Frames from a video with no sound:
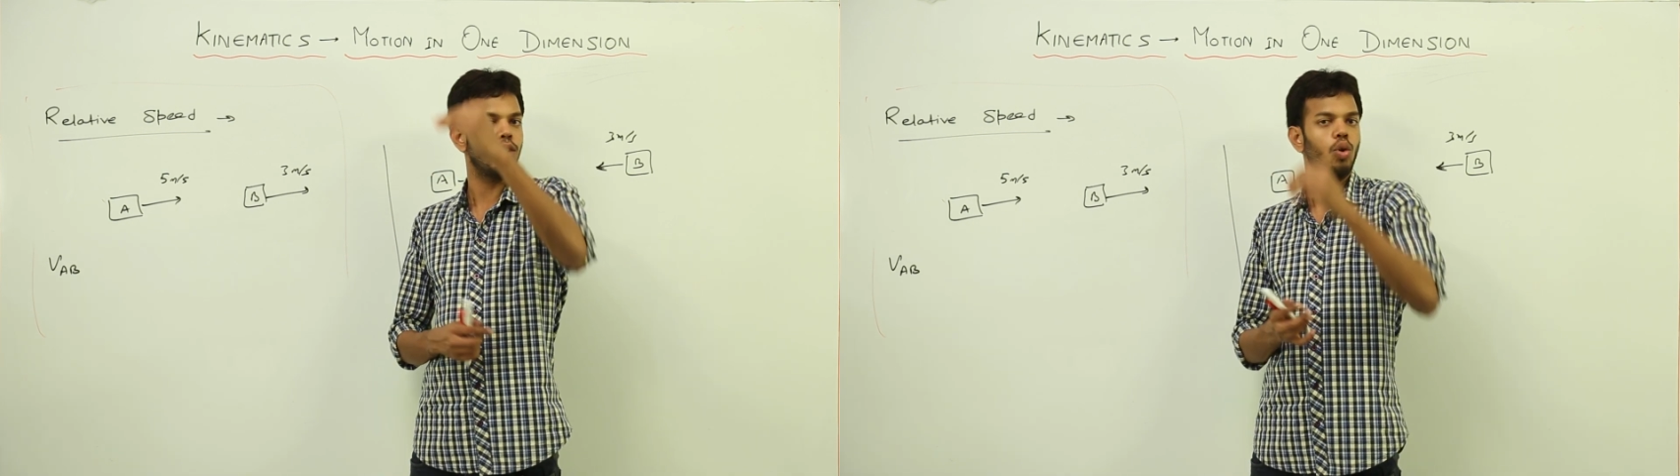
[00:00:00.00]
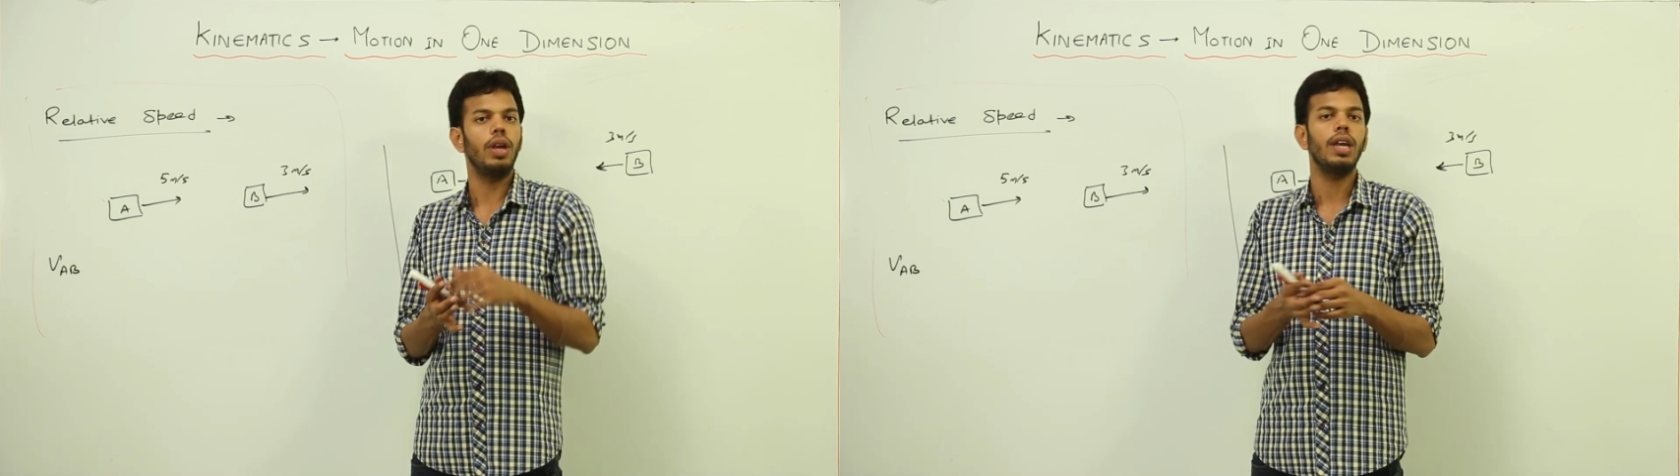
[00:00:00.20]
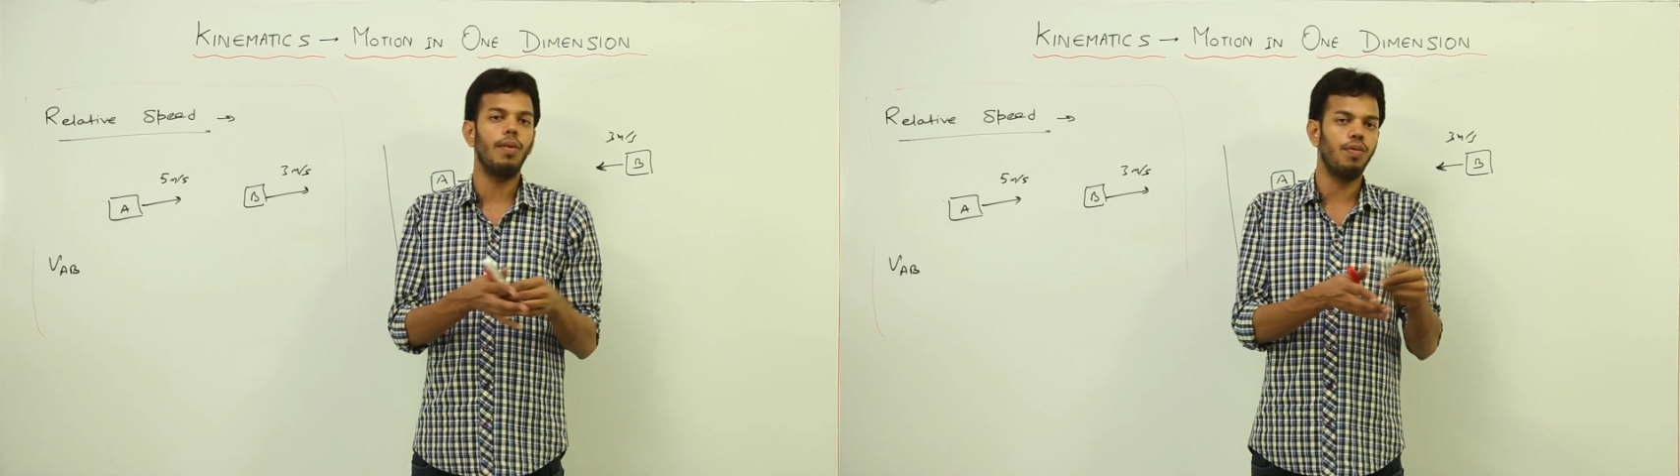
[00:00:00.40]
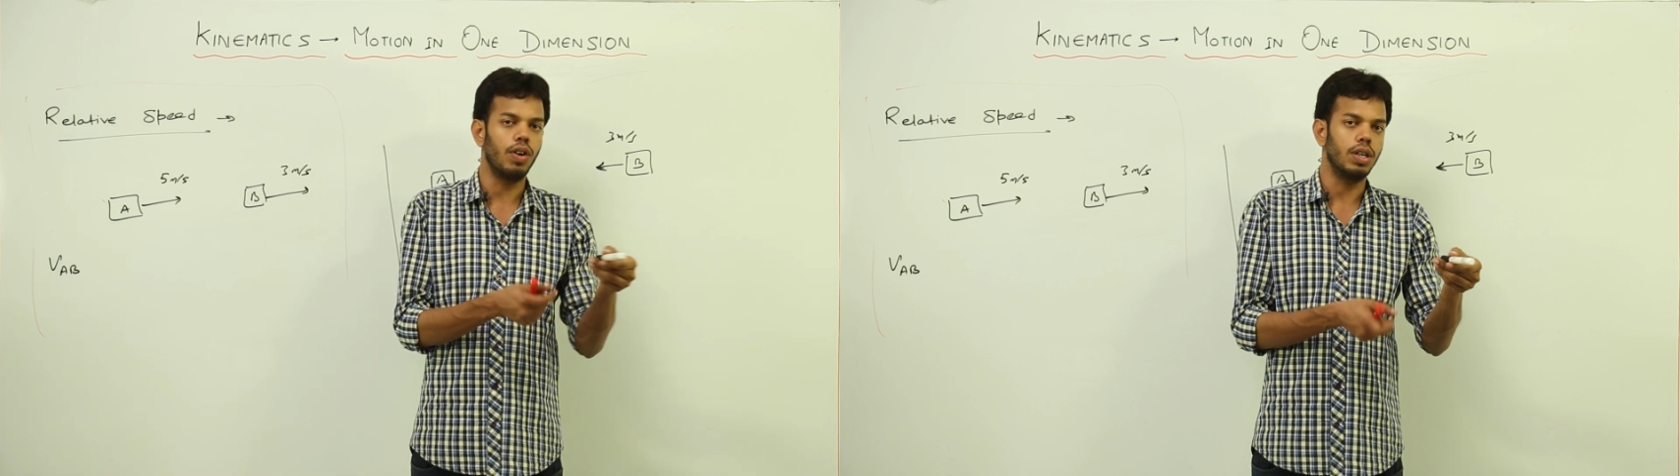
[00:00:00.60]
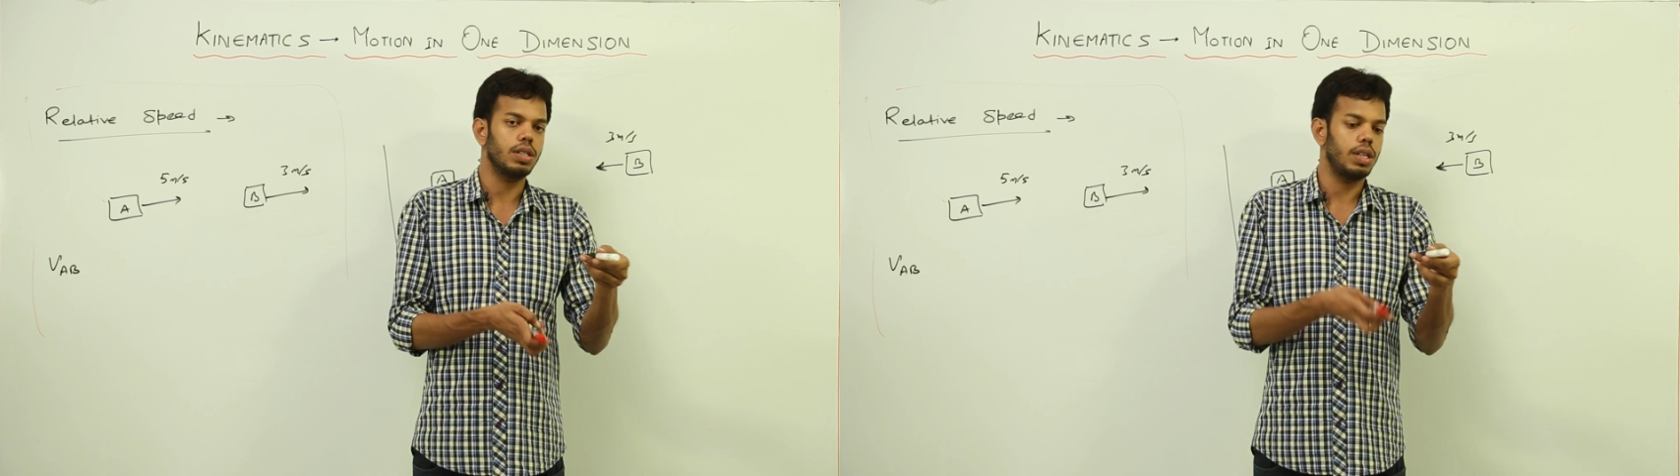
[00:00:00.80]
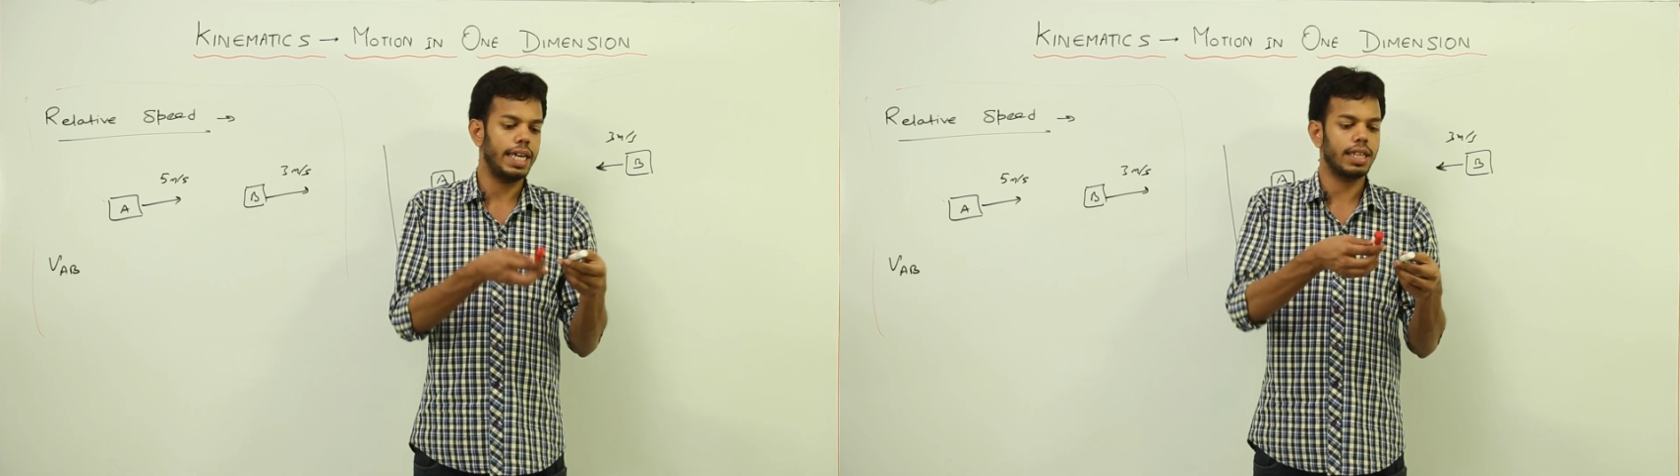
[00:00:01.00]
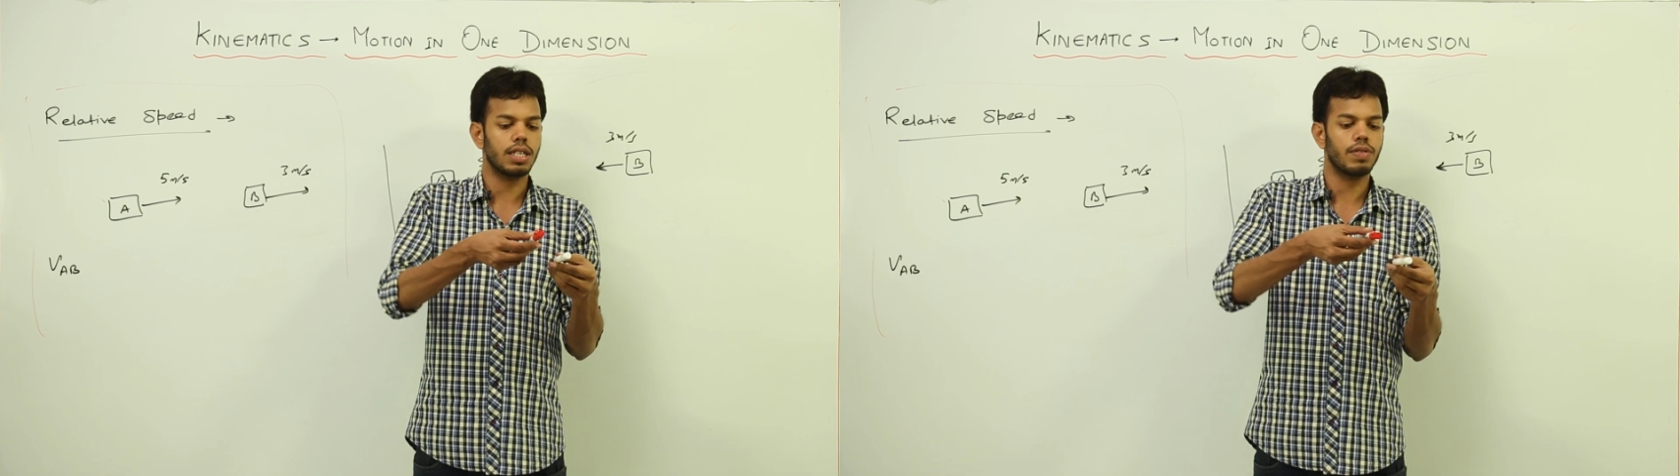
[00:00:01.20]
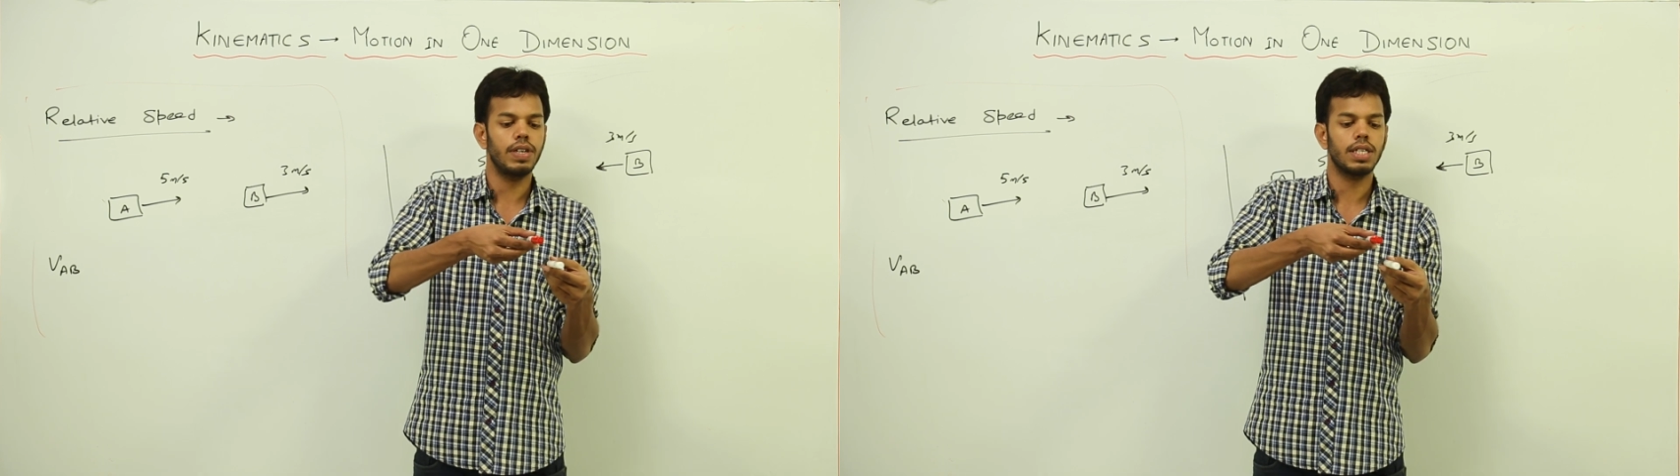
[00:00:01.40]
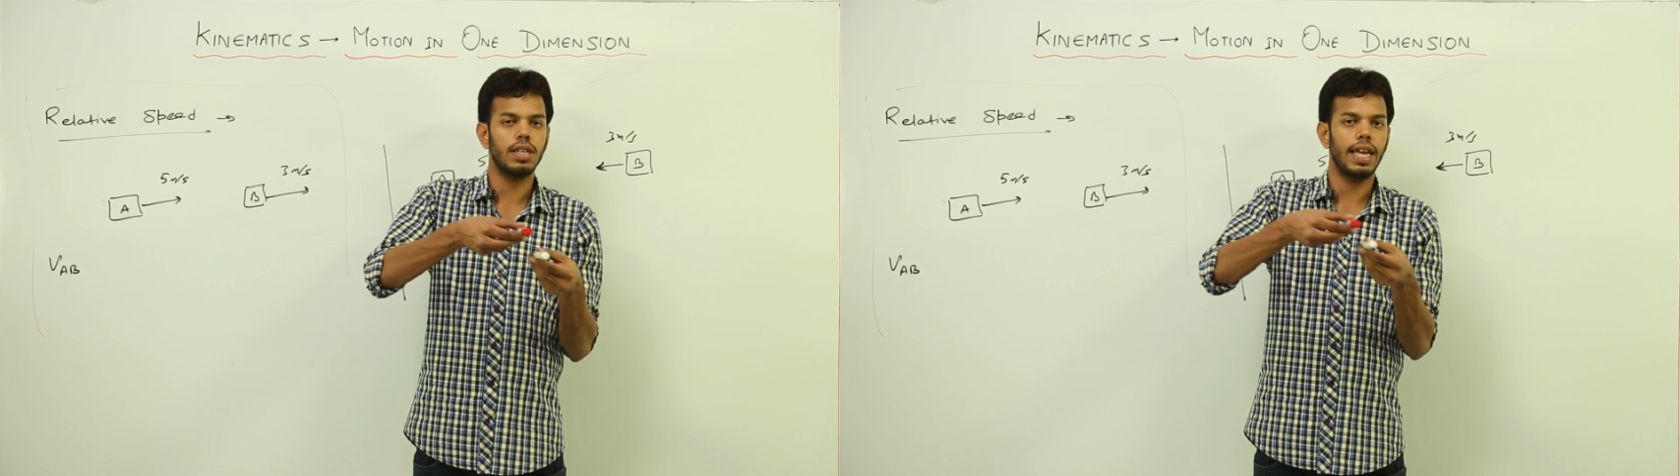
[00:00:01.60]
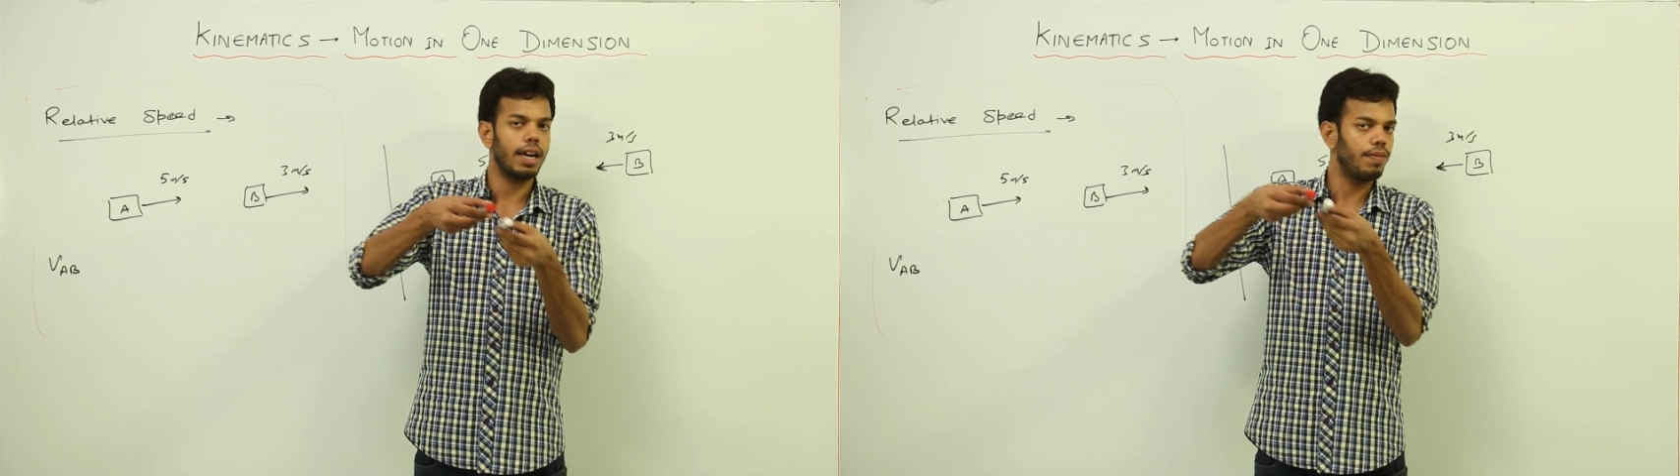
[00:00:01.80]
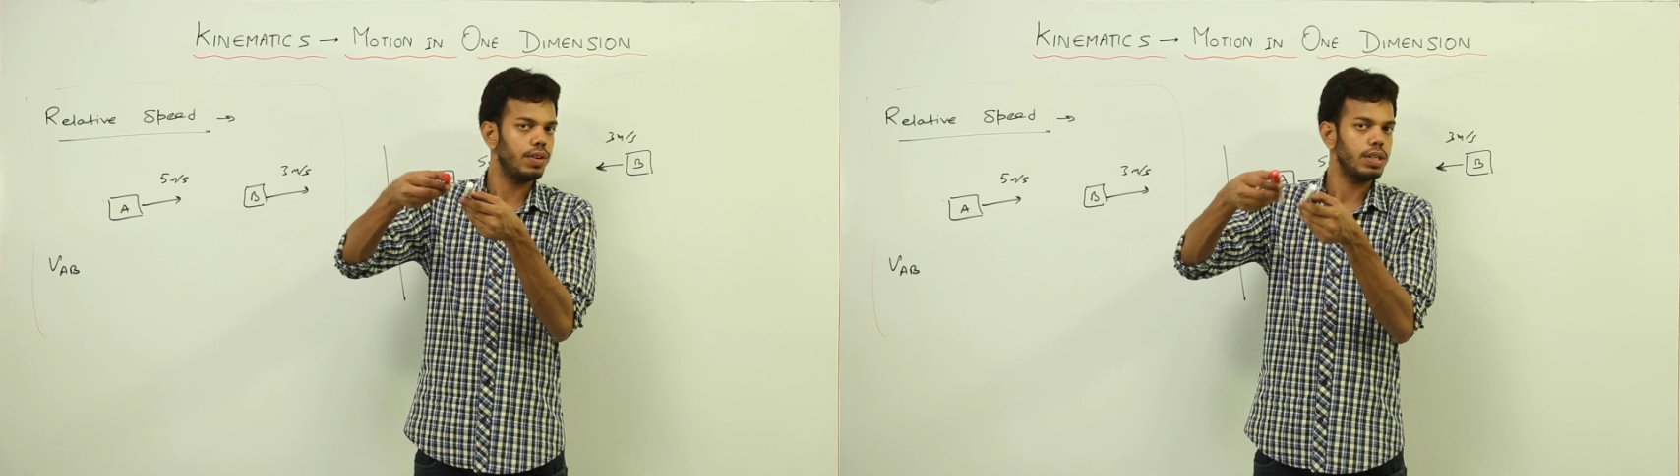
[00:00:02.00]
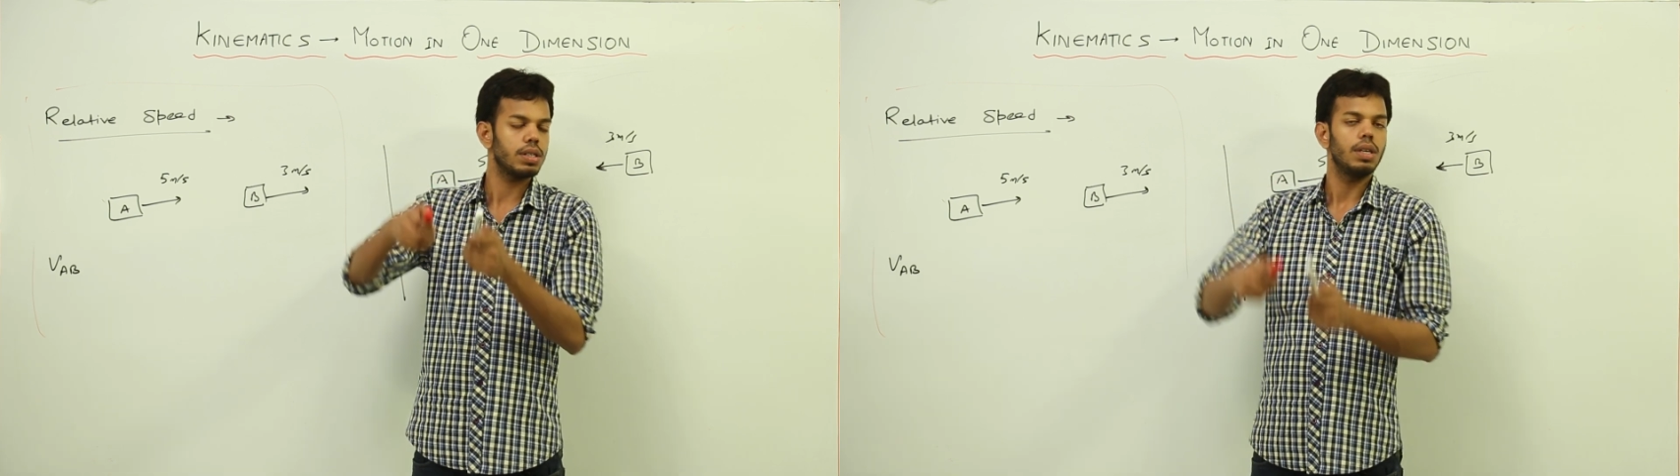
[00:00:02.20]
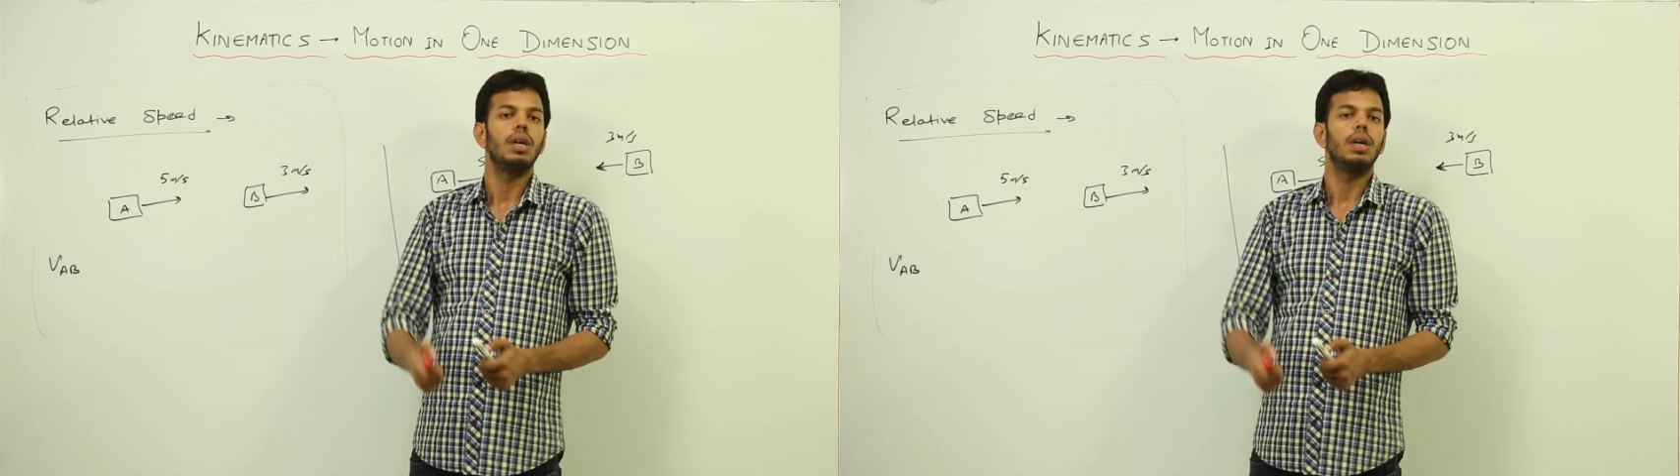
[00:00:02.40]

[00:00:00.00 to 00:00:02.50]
going upwards like this way like upwards